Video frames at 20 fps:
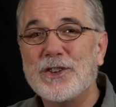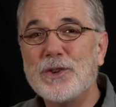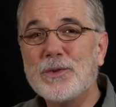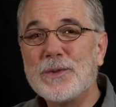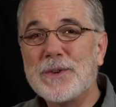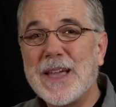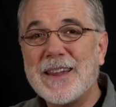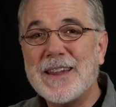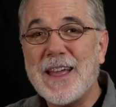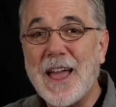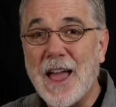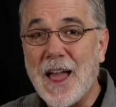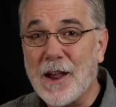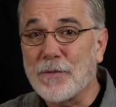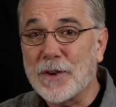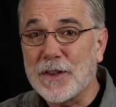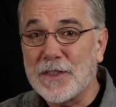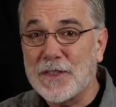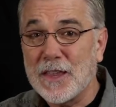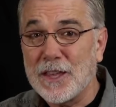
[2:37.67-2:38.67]
You get
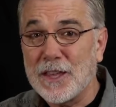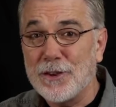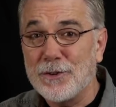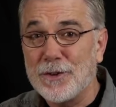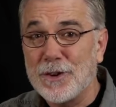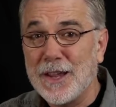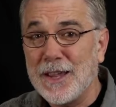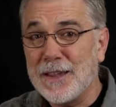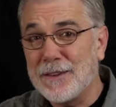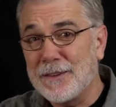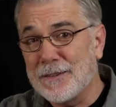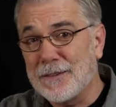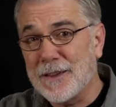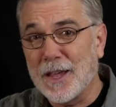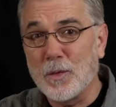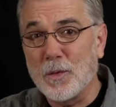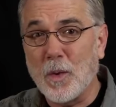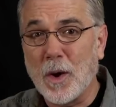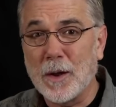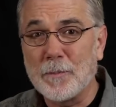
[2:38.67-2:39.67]
everything you need
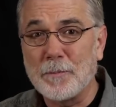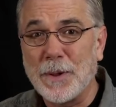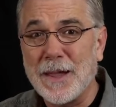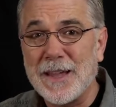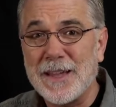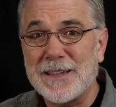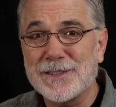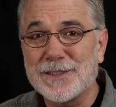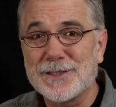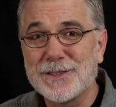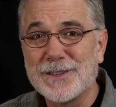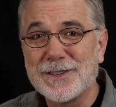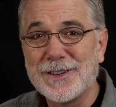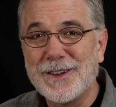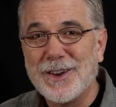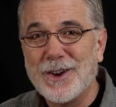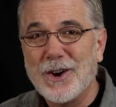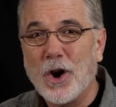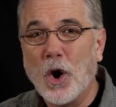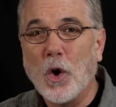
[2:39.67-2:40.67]
in one place.
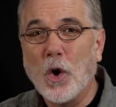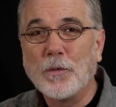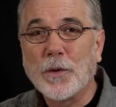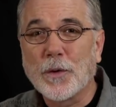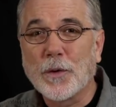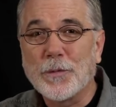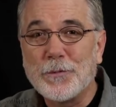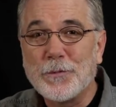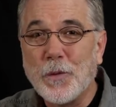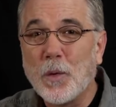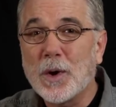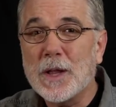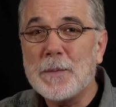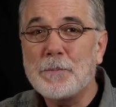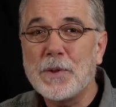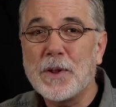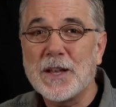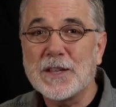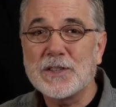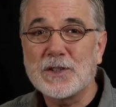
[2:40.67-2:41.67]
Over
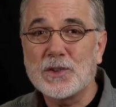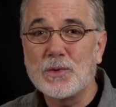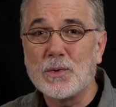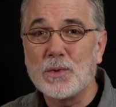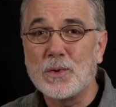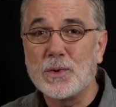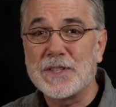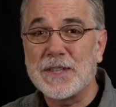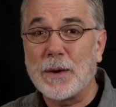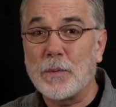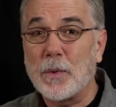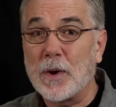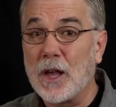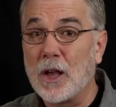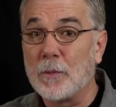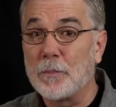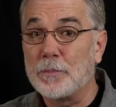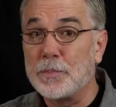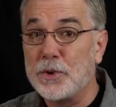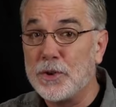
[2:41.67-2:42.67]
forty plus tools that will
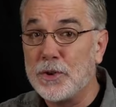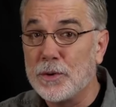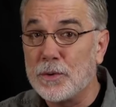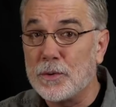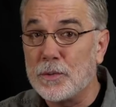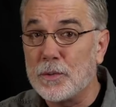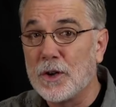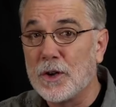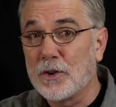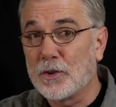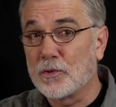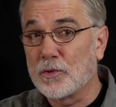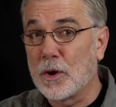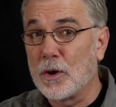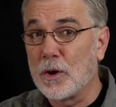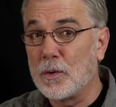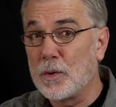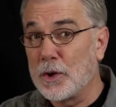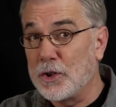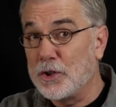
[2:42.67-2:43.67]
help you
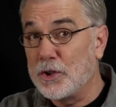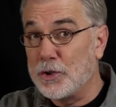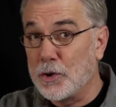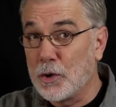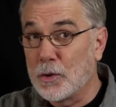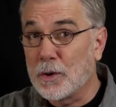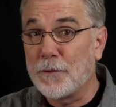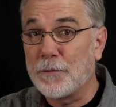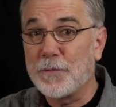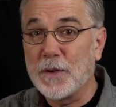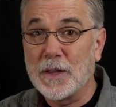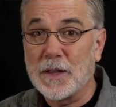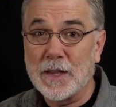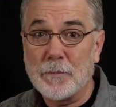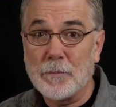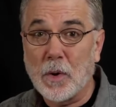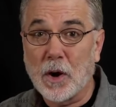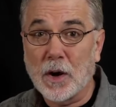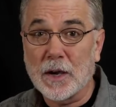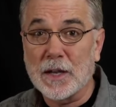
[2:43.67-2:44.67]
grow your
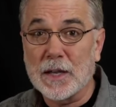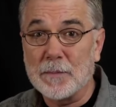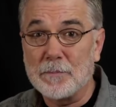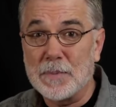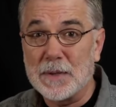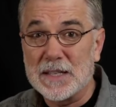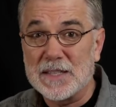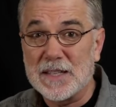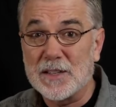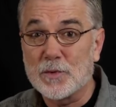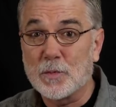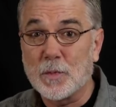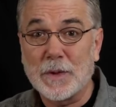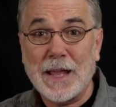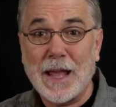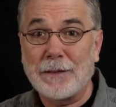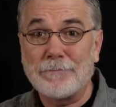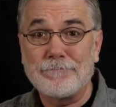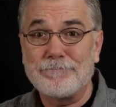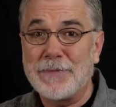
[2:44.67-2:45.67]
affiliate marketing business
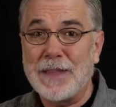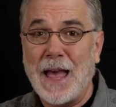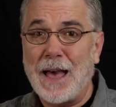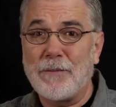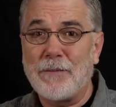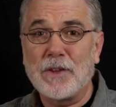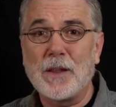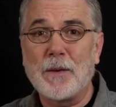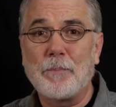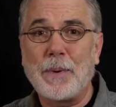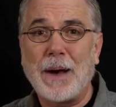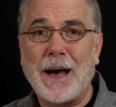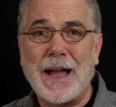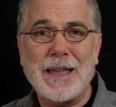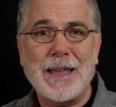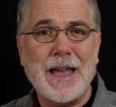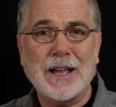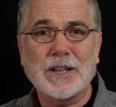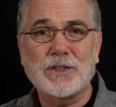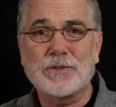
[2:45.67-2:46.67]
without having to
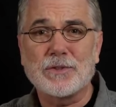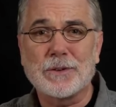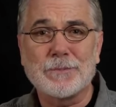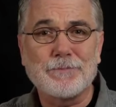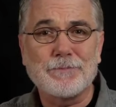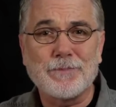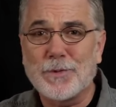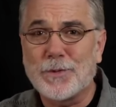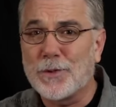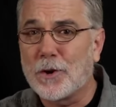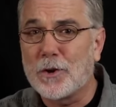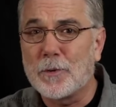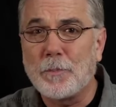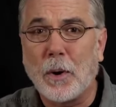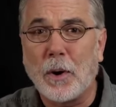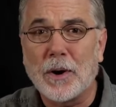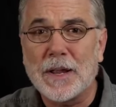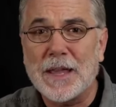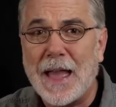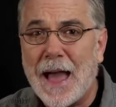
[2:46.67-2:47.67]
buy extra
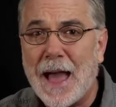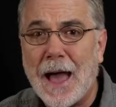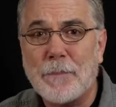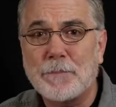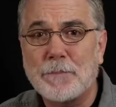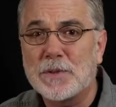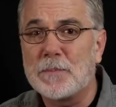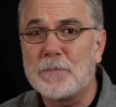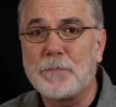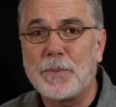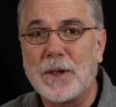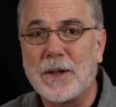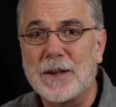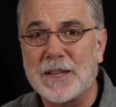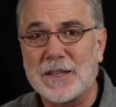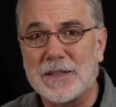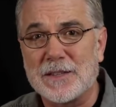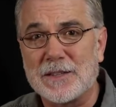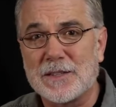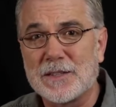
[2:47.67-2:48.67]
third-party apps and
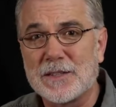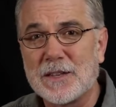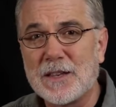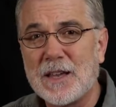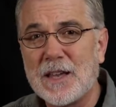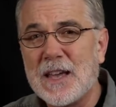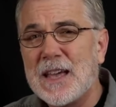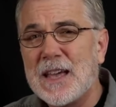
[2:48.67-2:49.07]
plugins,